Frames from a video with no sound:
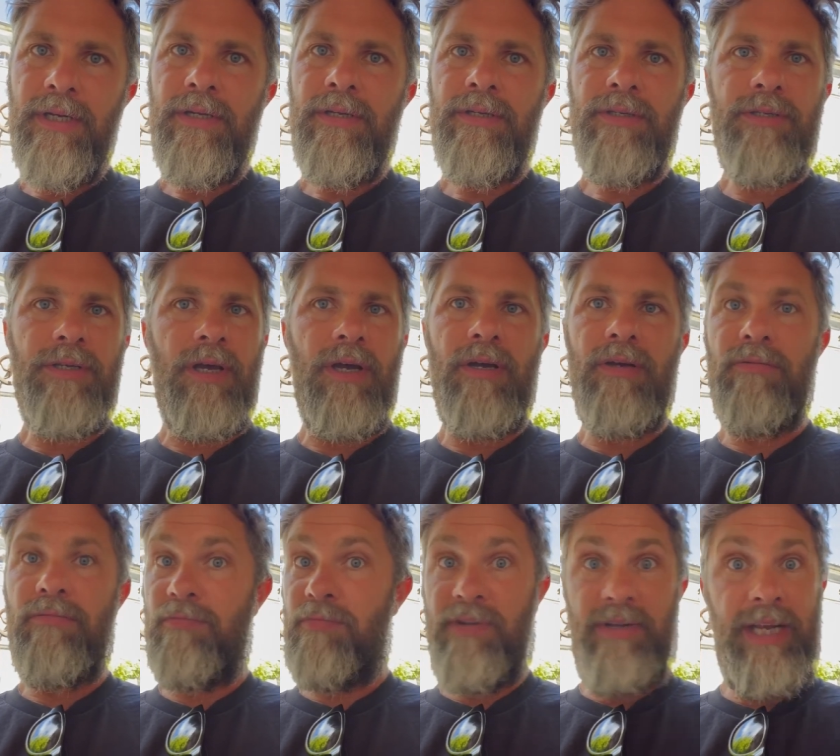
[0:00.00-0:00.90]

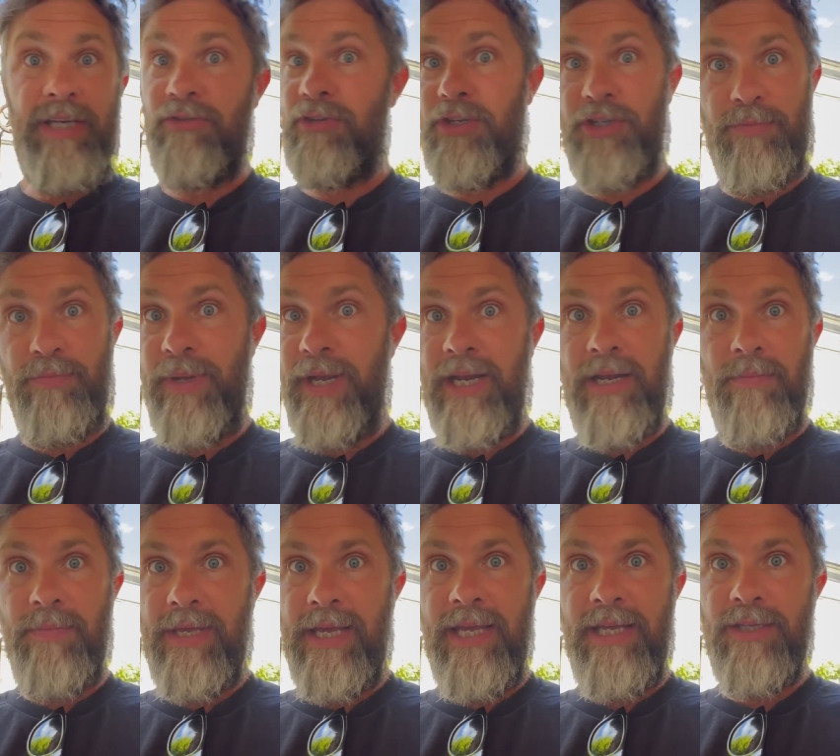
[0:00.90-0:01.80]
So we're literally just picking
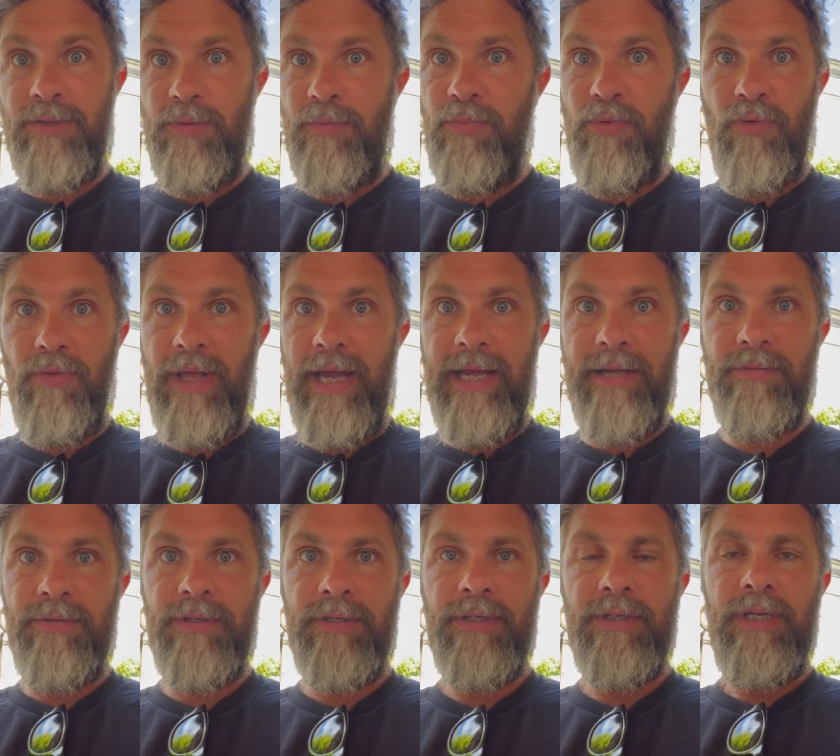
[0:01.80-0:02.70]
up the keys. We bought the
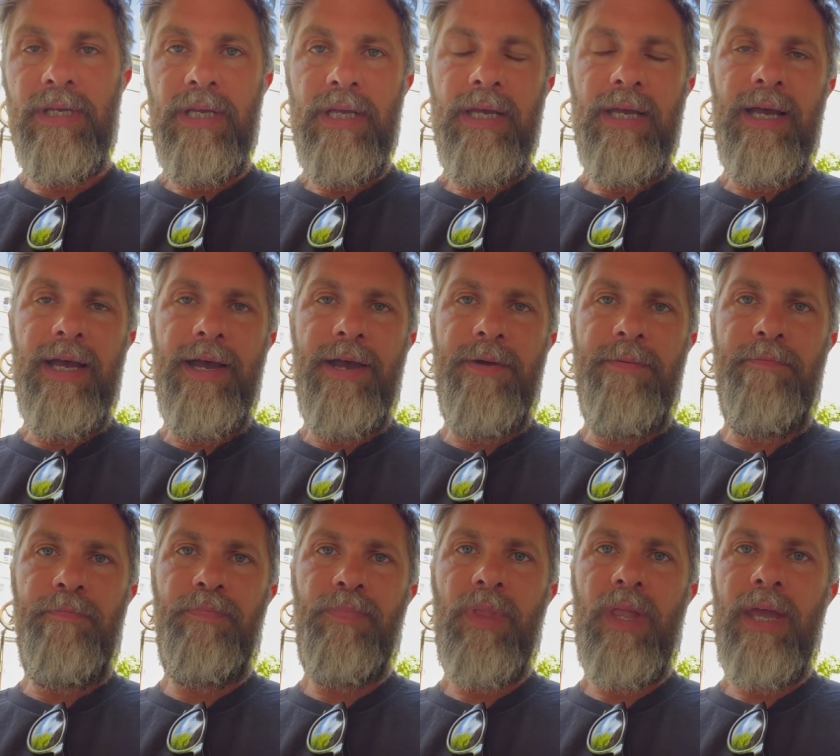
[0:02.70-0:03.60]
house.
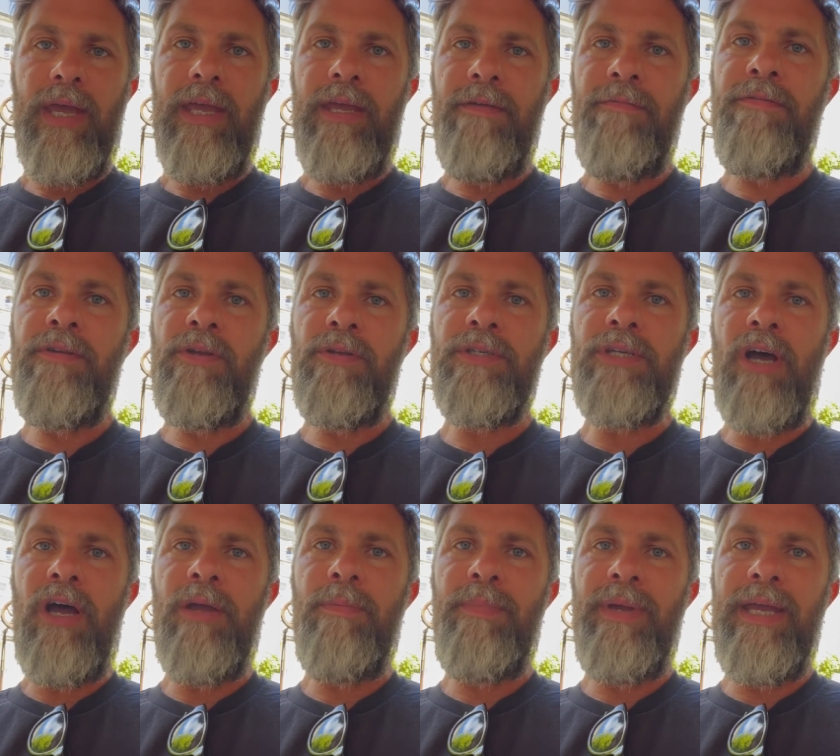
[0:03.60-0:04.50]
If you
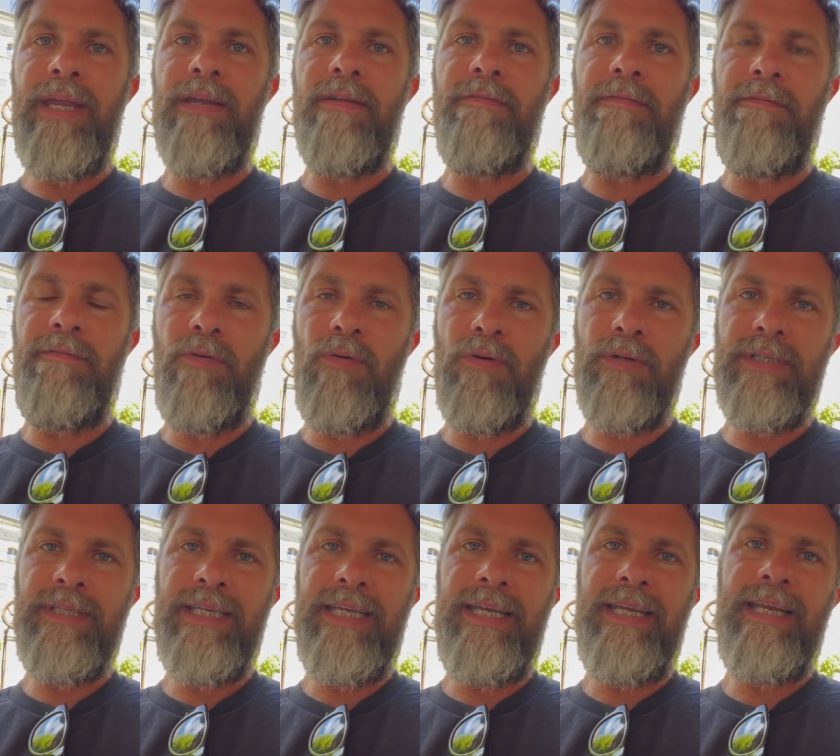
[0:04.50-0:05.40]
type in
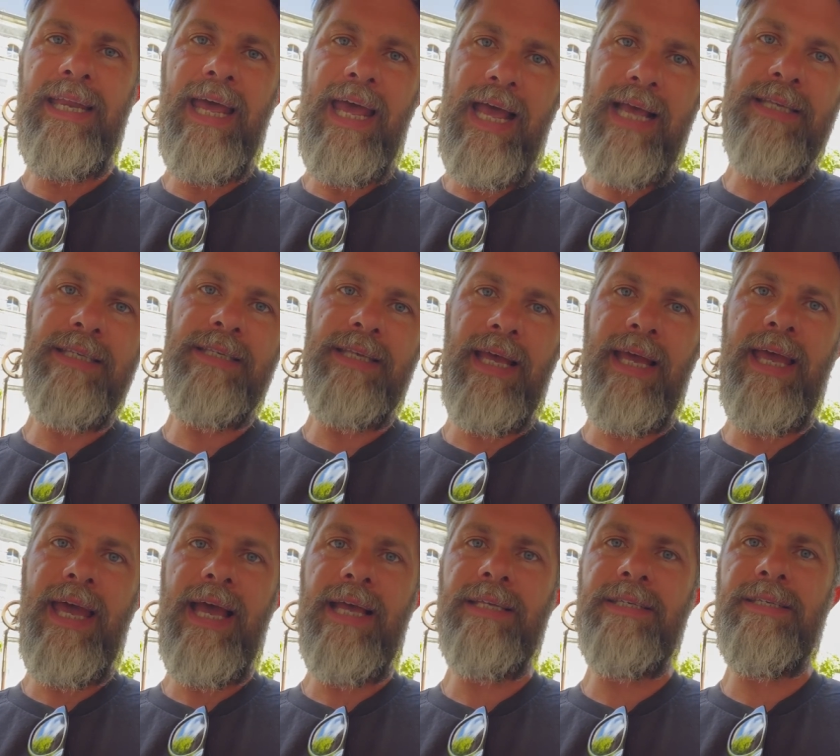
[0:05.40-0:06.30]

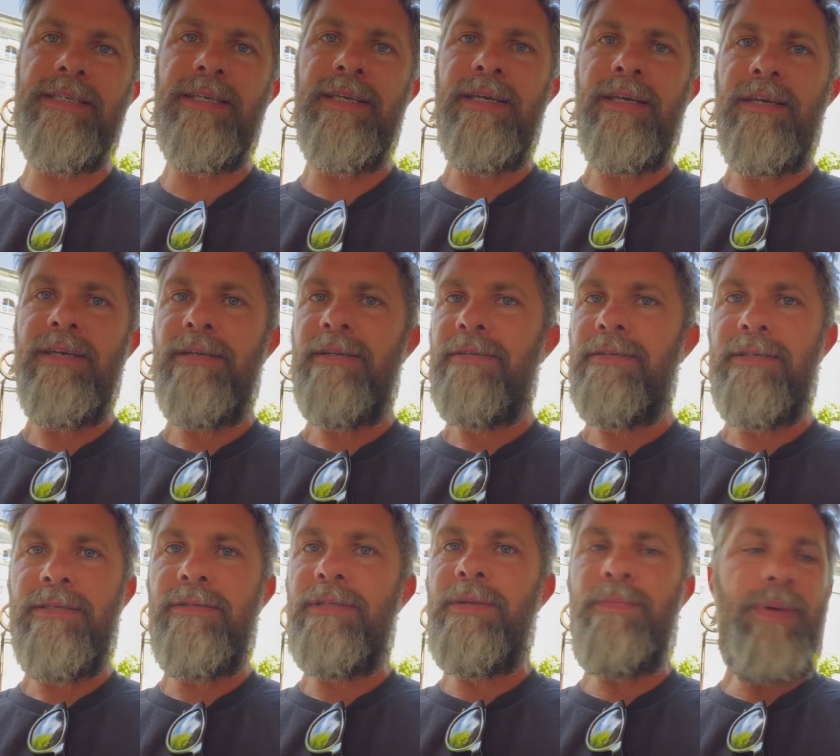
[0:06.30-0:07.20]
14SaS,
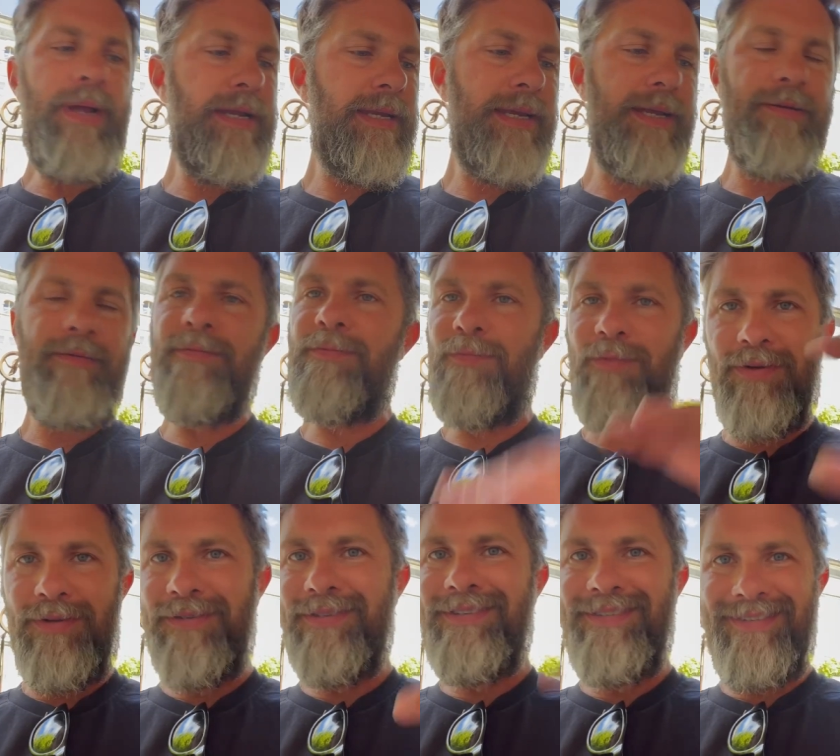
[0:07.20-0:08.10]
depending
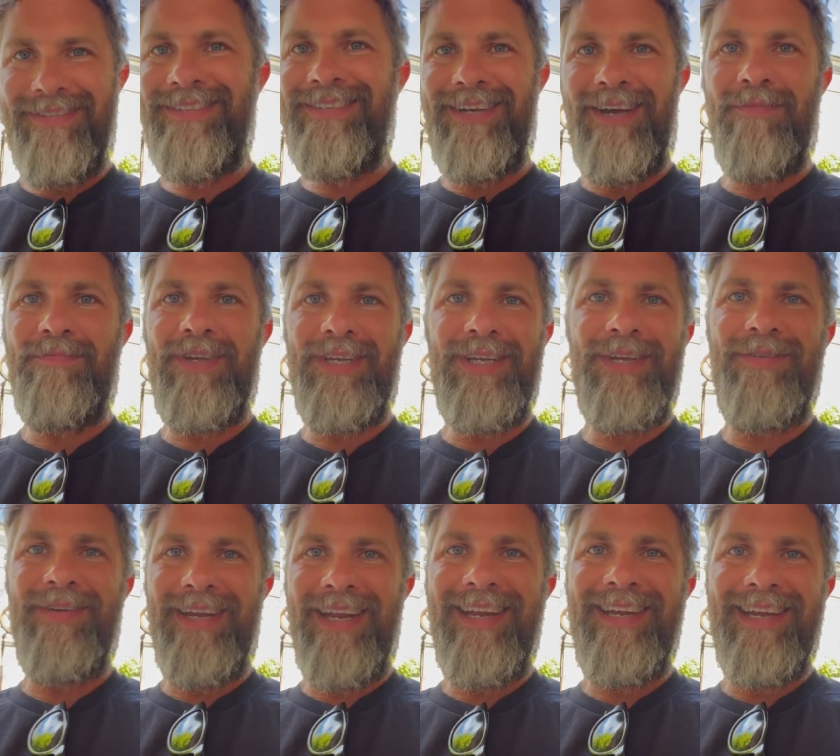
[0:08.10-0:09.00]
what time you're
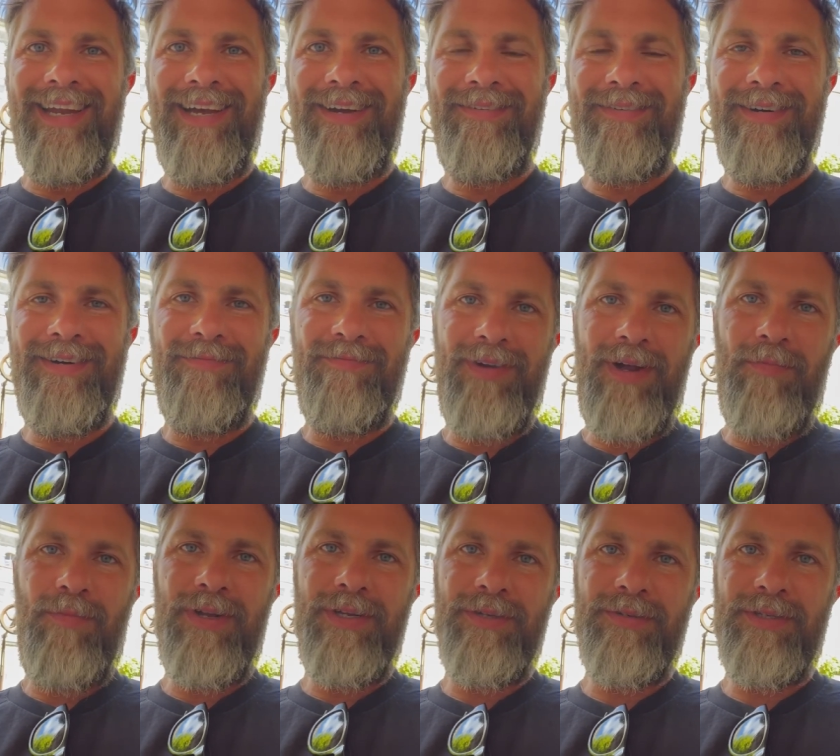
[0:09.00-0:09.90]
doing it now,
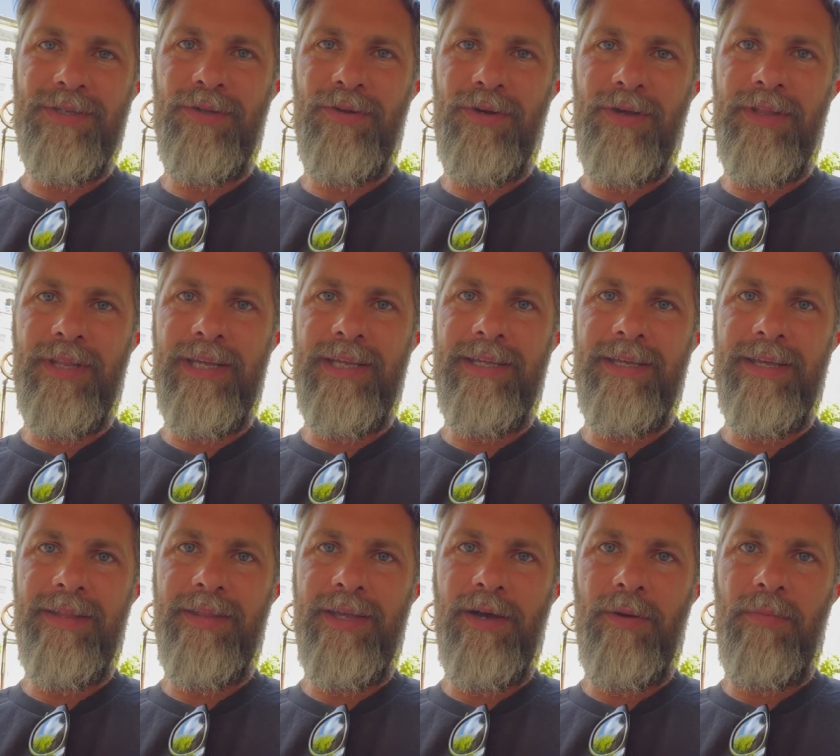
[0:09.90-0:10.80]
when you look at
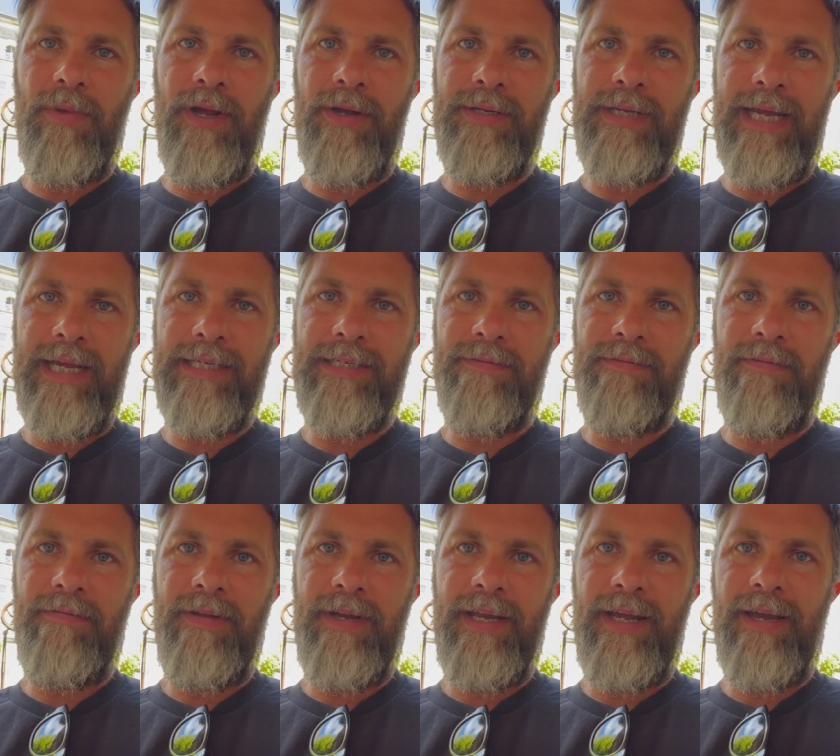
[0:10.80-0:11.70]
the upload date of
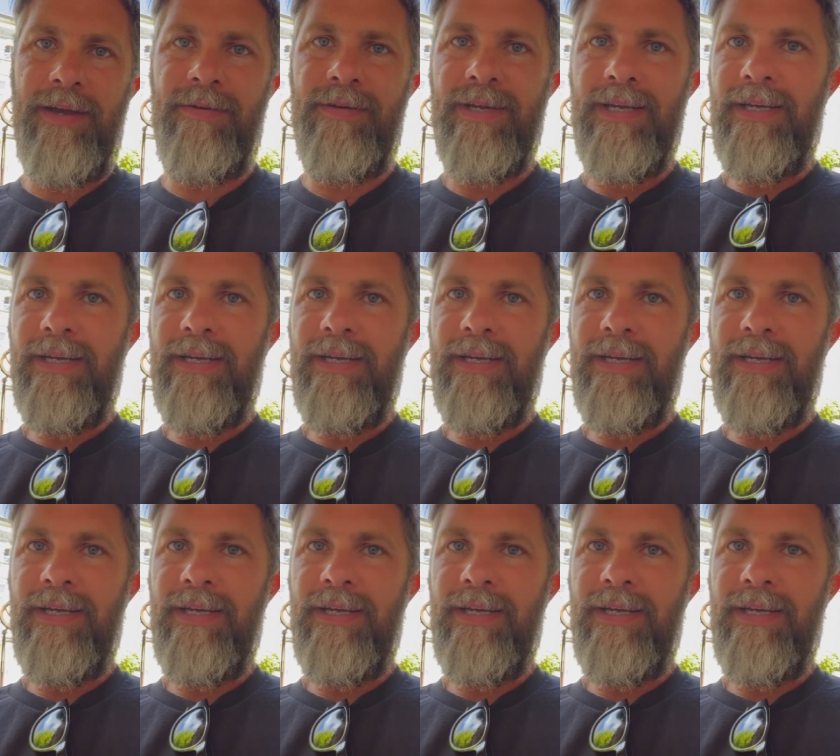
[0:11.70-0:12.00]
the video,